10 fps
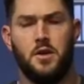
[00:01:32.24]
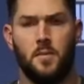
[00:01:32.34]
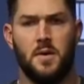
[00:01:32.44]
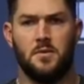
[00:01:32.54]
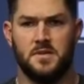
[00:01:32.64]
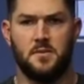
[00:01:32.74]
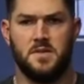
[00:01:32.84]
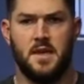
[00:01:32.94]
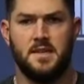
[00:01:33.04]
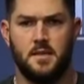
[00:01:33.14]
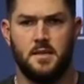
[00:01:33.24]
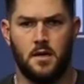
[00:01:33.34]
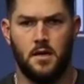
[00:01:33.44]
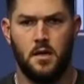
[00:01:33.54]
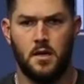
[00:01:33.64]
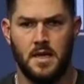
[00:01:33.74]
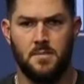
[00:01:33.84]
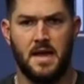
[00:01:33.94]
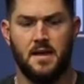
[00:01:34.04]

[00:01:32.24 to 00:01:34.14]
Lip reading: know, I mean, it was nice to get back